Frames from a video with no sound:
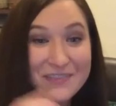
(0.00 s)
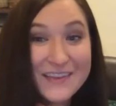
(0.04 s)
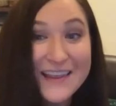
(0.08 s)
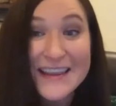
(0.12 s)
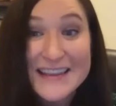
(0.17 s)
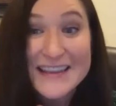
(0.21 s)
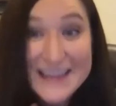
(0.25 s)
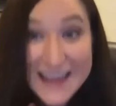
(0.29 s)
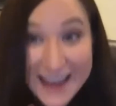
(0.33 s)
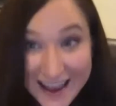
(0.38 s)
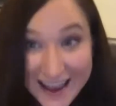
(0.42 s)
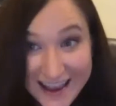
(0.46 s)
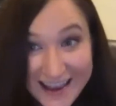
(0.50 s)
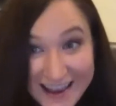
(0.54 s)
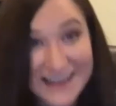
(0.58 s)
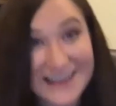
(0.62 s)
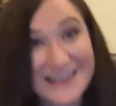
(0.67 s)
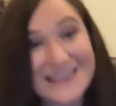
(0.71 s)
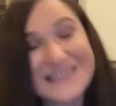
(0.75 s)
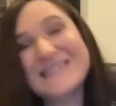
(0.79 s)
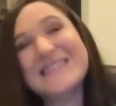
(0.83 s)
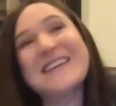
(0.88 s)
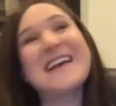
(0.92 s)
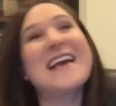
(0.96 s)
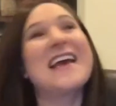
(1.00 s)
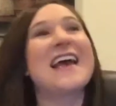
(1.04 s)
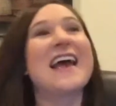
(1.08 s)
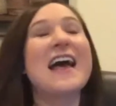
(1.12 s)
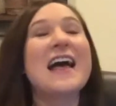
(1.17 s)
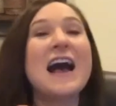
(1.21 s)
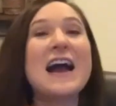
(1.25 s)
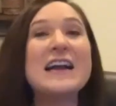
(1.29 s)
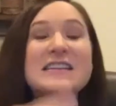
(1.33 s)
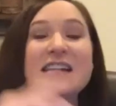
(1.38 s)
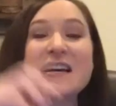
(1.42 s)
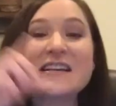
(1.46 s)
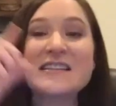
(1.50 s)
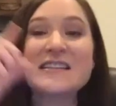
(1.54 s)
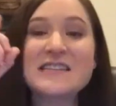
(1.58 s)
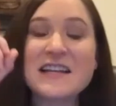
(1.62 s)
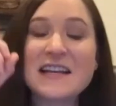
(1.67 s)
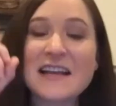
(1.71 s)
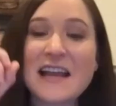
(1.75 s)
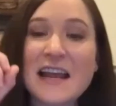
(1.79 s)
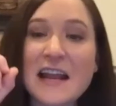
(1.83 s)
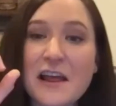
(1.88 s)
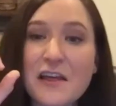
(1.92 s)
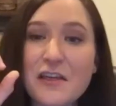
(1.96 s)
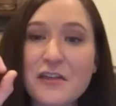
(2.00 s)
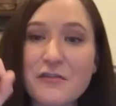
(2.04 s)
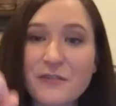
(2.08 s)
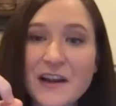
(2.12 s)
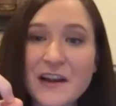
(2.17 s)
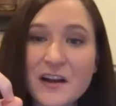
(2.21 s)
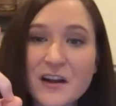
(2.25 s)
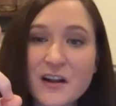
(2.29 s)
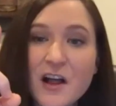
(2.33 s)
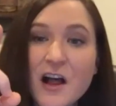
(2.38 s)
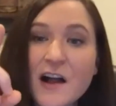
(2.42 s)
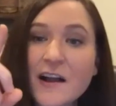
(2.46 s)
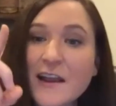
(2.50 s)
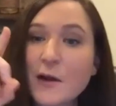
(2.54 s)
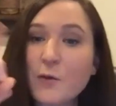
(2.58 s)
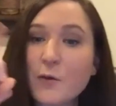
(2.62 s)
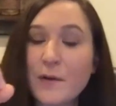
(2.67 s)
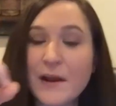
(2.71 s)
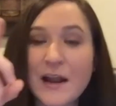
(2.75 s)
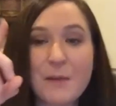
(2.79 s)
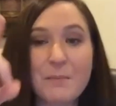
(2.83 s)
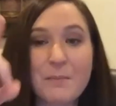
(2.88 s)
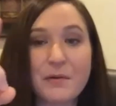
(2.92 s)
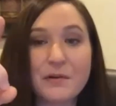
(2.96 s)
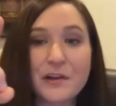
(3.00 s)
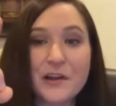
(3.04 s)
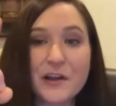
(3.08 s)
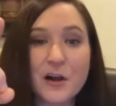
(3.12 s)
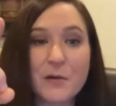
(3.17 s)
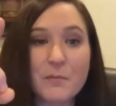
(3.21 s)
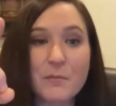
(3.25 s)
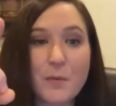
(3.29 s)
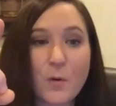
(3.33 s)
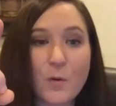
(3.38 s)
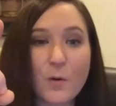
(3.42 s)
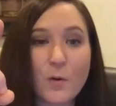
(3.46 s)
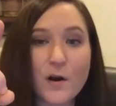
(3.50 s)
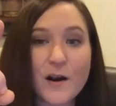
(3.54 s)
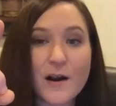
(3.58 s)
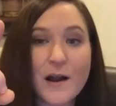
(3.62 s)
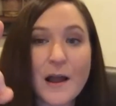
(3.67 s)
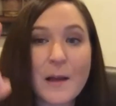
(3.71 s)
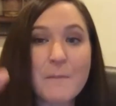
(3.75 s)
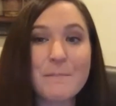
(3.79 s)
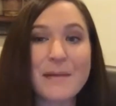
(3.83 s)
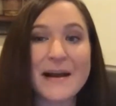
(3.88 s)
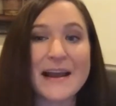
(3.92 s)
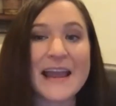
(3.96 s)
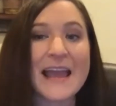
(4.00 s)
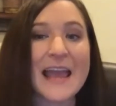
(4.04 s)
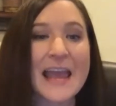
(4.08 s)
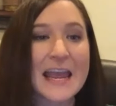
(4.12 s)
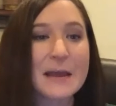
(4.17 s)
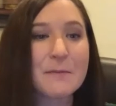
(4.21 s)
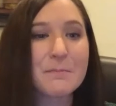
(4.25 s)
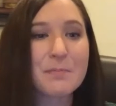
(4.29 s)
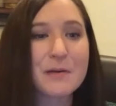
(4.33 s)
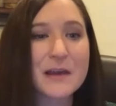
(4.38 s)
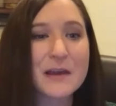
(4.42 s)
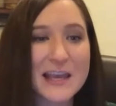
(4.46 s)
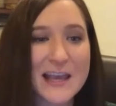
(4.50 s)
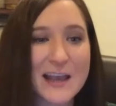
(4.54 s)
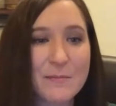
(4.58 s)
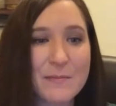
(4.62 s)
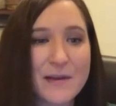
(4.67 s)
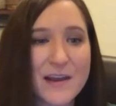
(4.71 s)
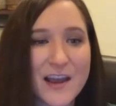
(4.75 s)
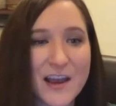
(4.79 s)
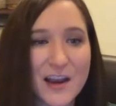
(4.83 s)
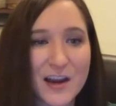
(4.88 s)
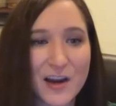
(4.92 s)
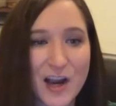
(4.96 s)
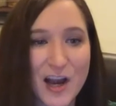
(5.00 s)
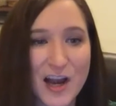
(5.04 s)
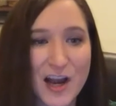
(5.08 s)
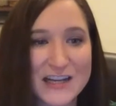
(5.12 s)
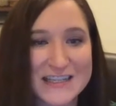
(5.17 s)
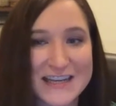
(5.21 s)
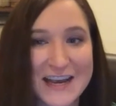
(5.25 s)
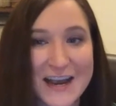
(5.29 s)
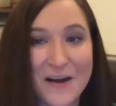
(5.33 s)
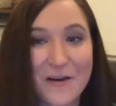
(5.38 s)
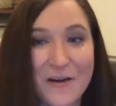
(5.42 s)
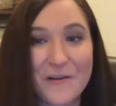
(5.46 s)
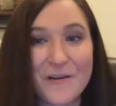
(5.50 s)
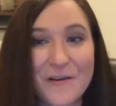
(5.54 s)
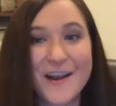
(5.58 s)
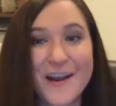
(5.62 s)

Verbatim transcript: Yes. I tested again at three o'clock. It went up a little more. By 8 p.m., it had gone down.